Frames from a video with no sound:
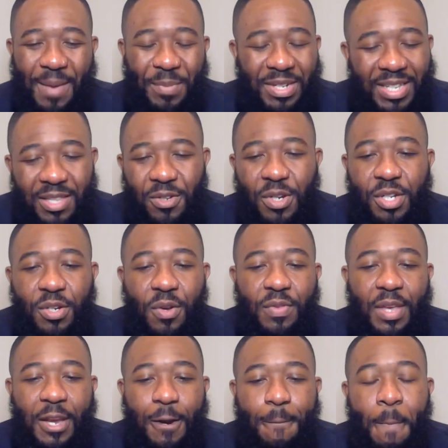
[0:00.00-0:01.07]
But neither here nor
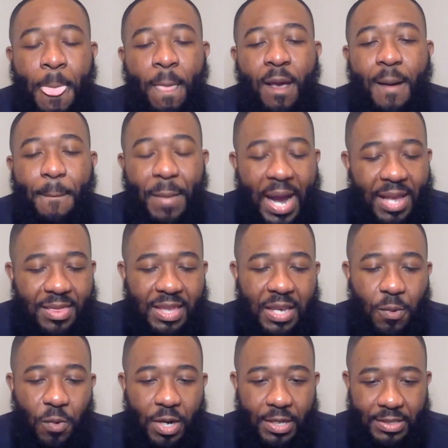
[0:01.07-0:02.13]
there, my thing
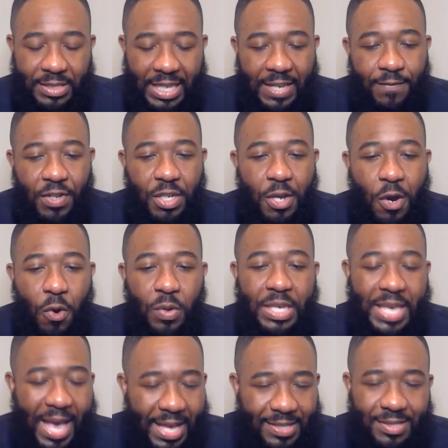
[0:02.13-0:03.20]
was, even though
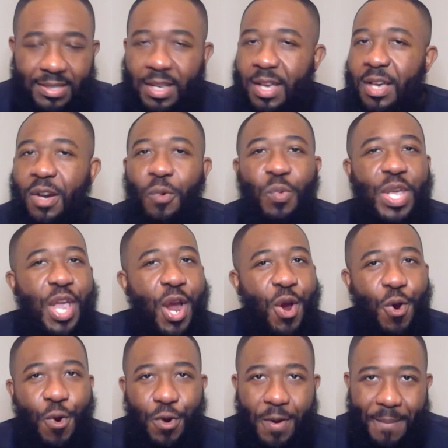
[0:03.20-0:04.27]
yes, we
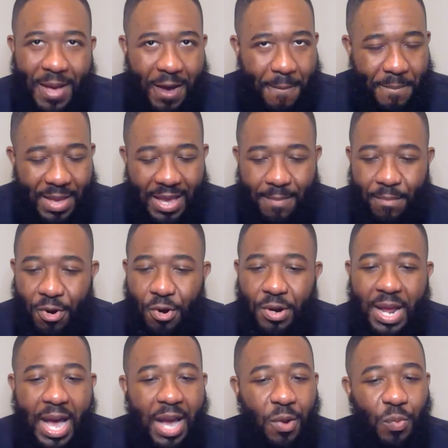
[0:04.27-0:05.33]
heard about Matt
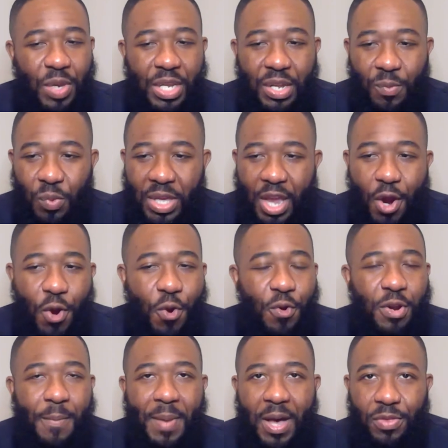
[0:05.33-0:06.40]
Murdock, we we heard
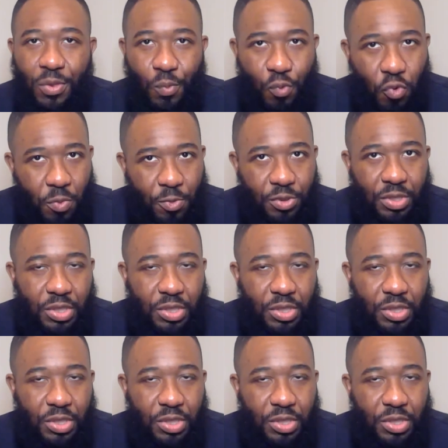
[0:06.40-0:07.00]
about the rumors of